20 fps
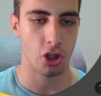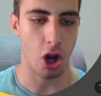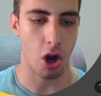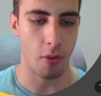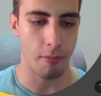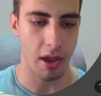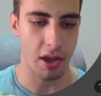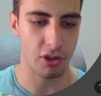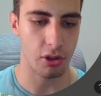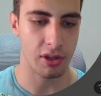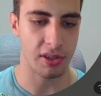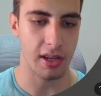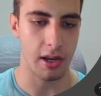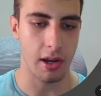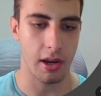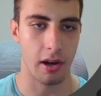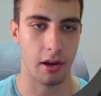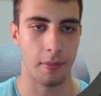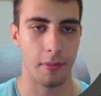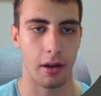So as you can
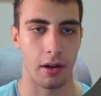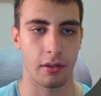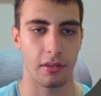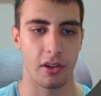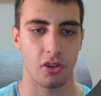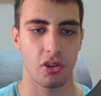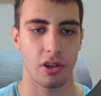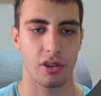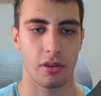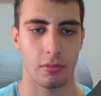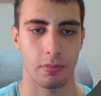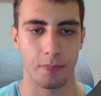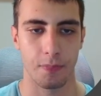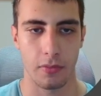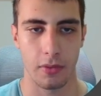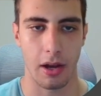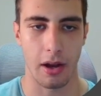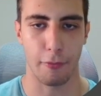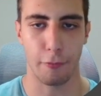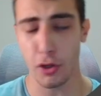see here, they're just,
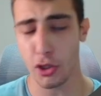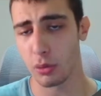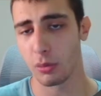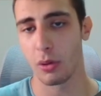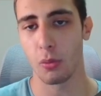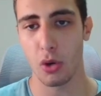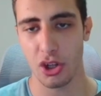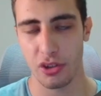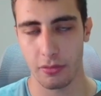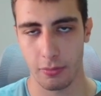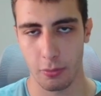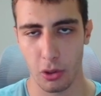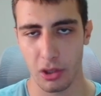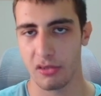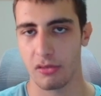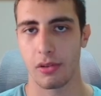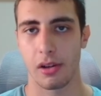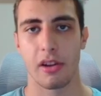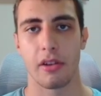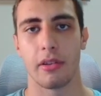first of all, what
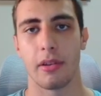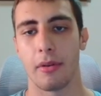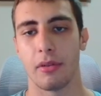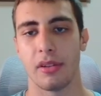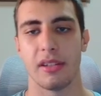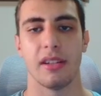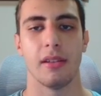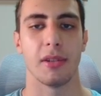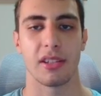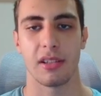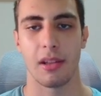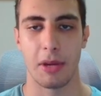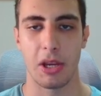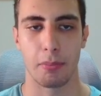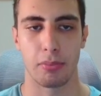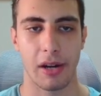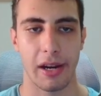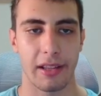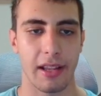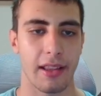is really good about these emails? Let
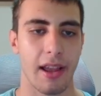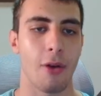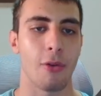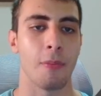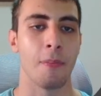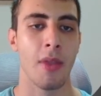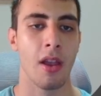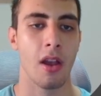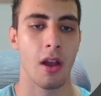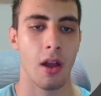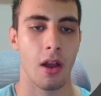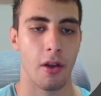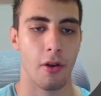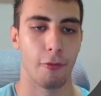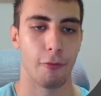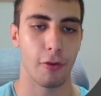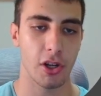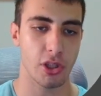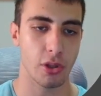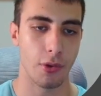me break that down.
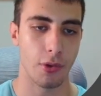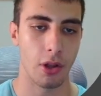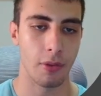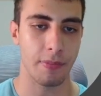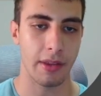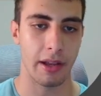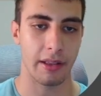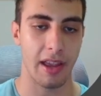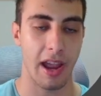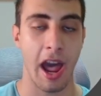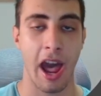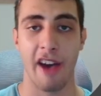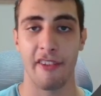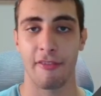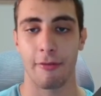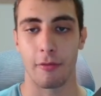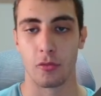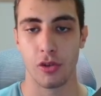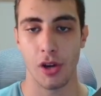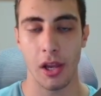First of all, they
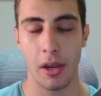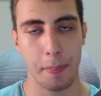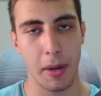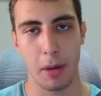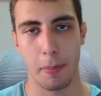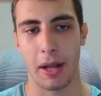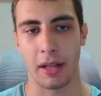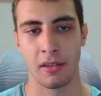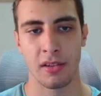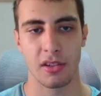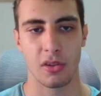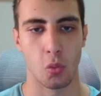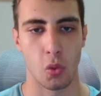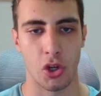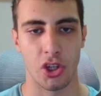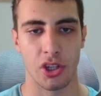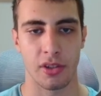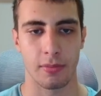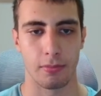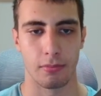have really big buttons,
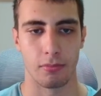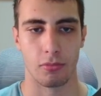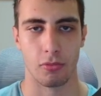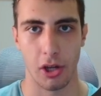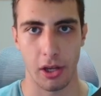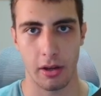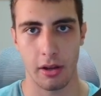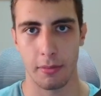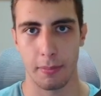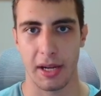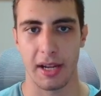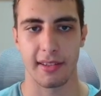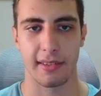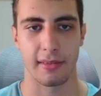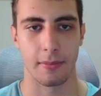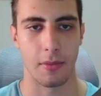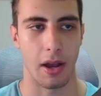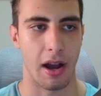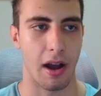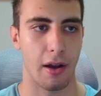which is really good
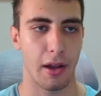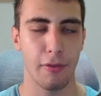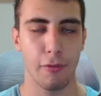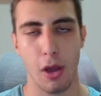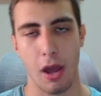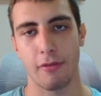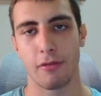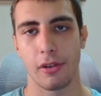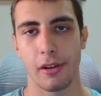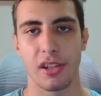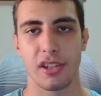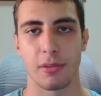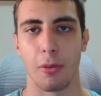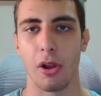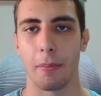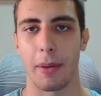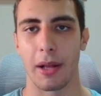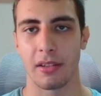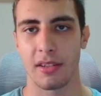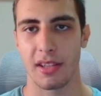because if you have really
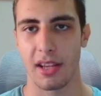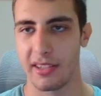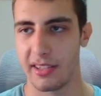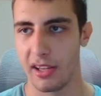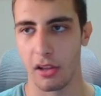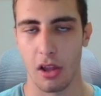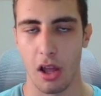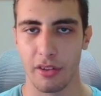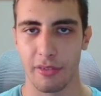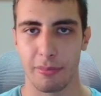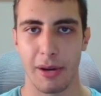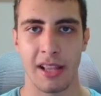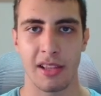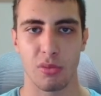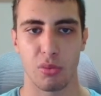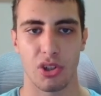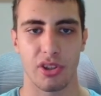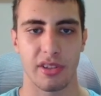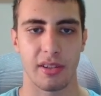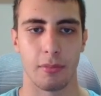small buttons, I see a lot of
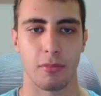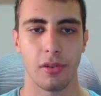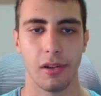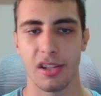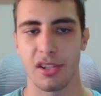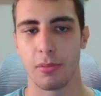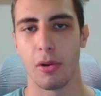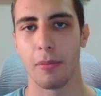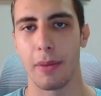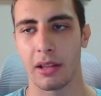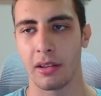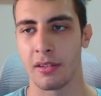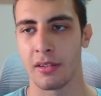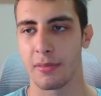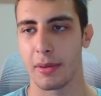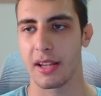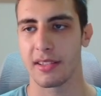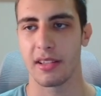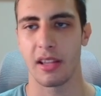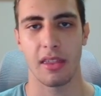brands with just some really small
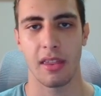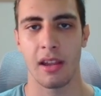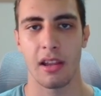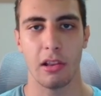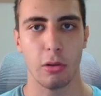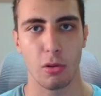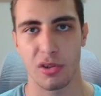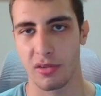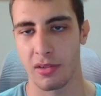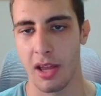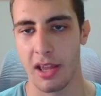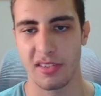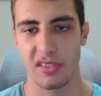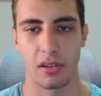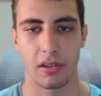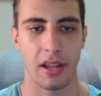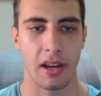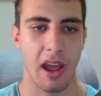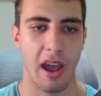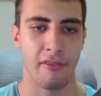buttons because they think it looks
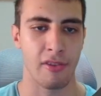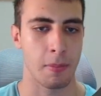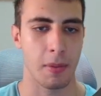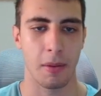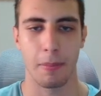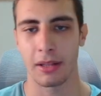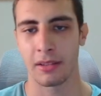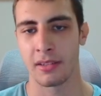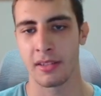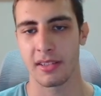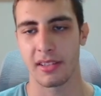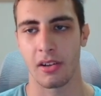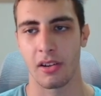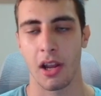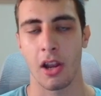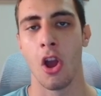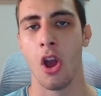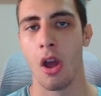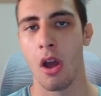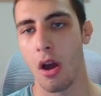nicer than having big buttons.
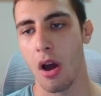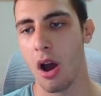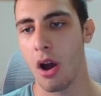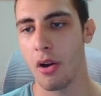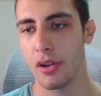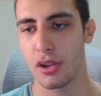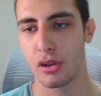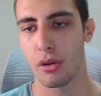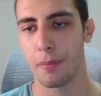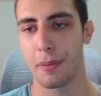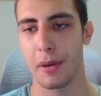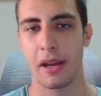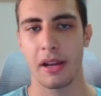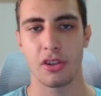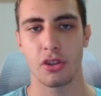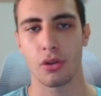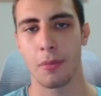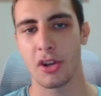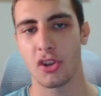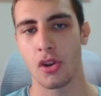They're like, oh, it's too
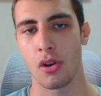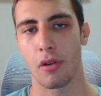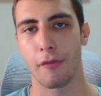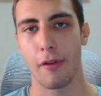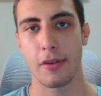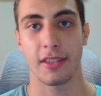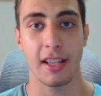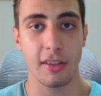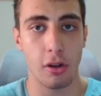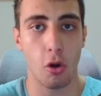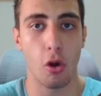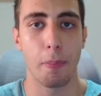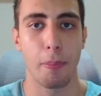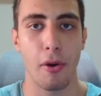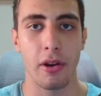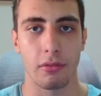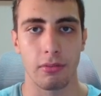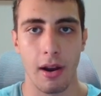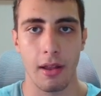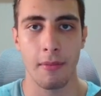big, it's too much in your face. That's the whole
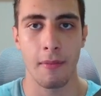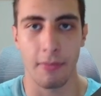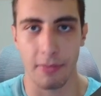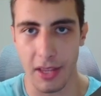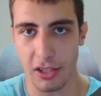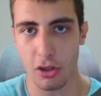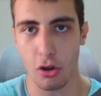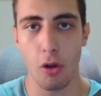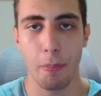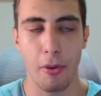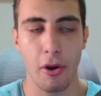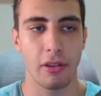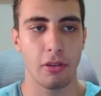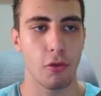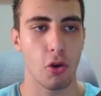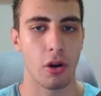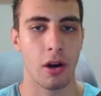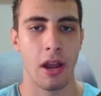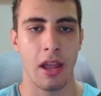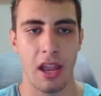point, right? That's the whole
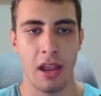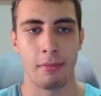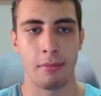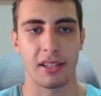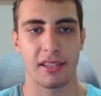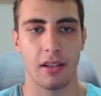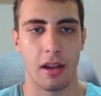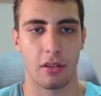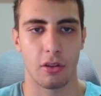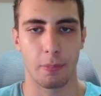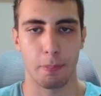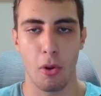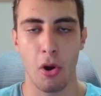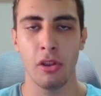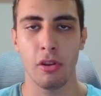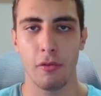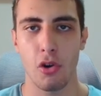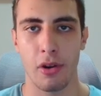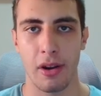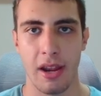point of your emails. The
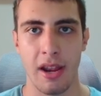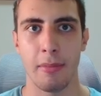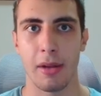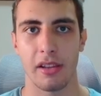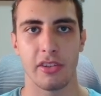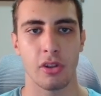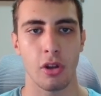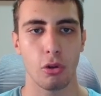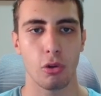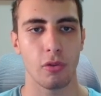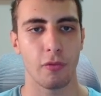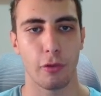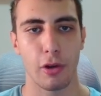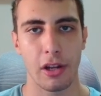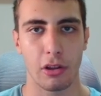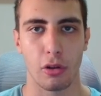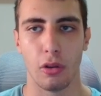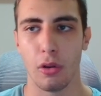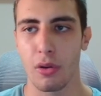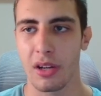point of your email is not
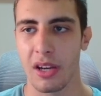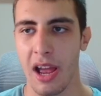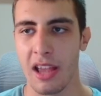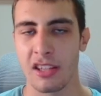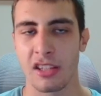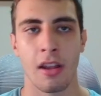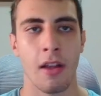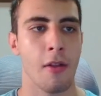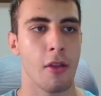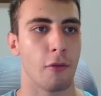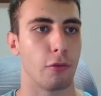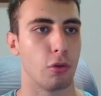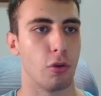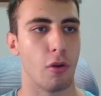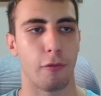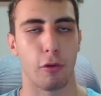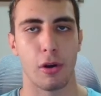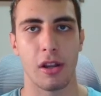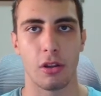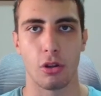for it to look nice,
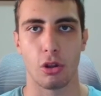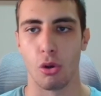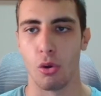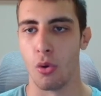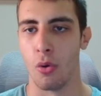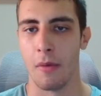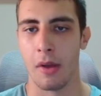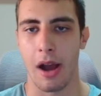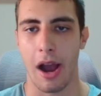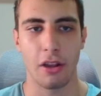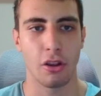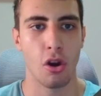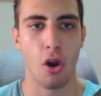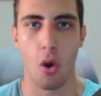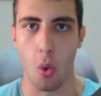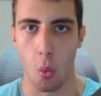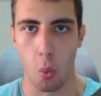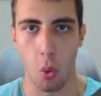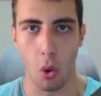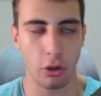for it to, I
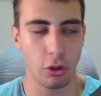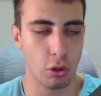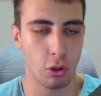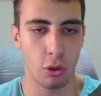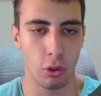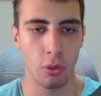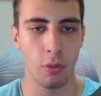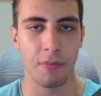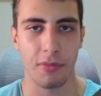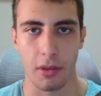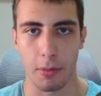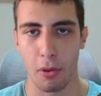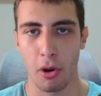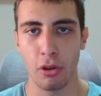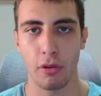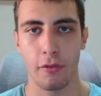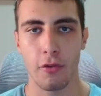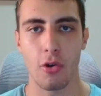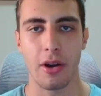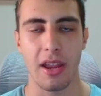don't know what to do. The
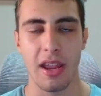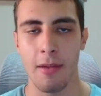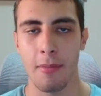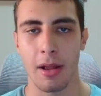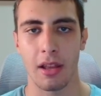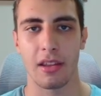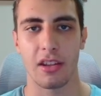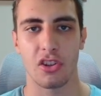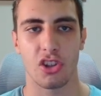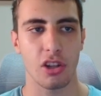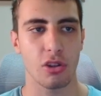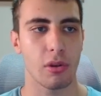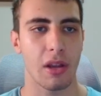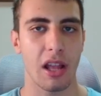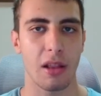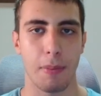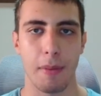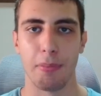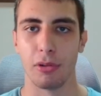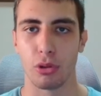point of your email is just
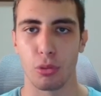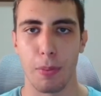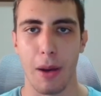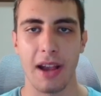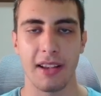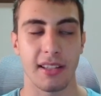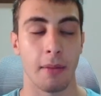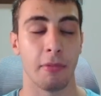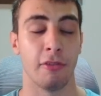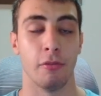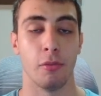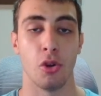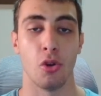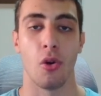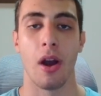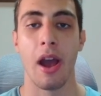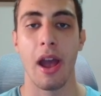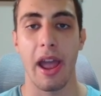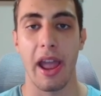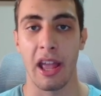to get people to buy something from
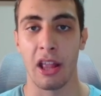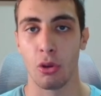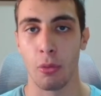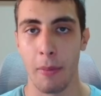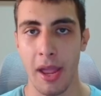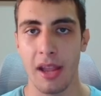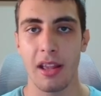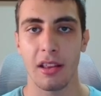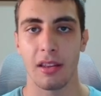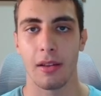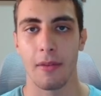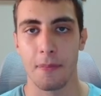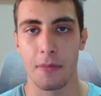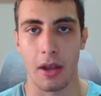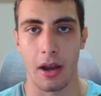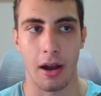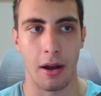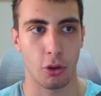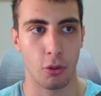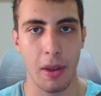you. And to make it
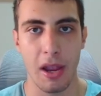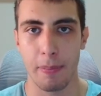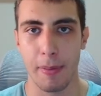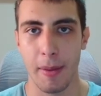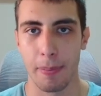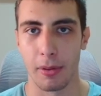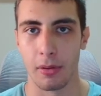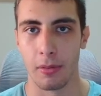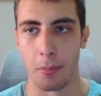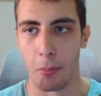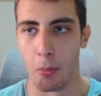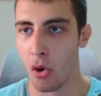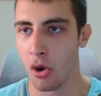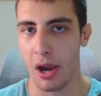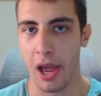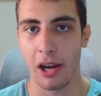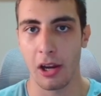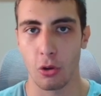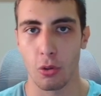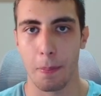to make people
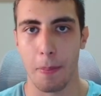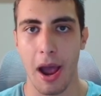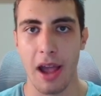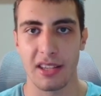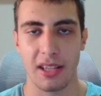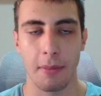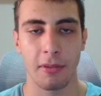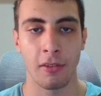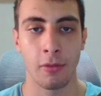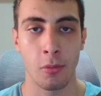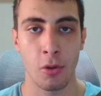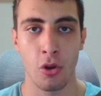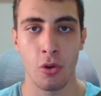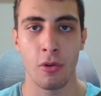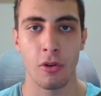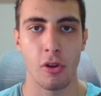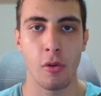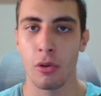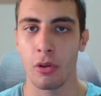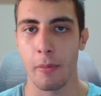more likely to buy something from
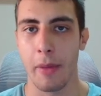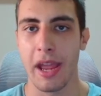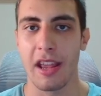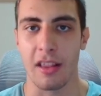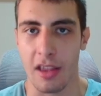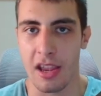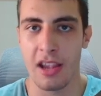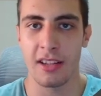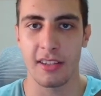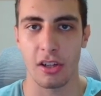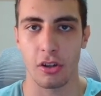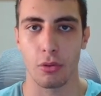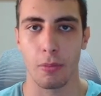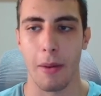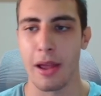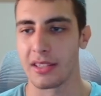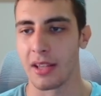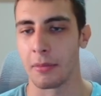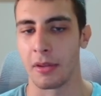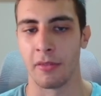you, you need to make it easier
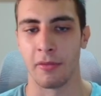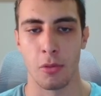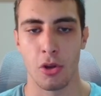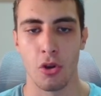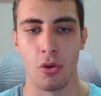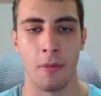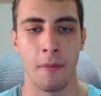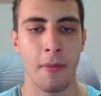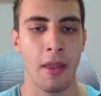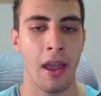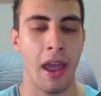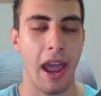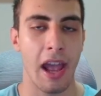to buy something from you.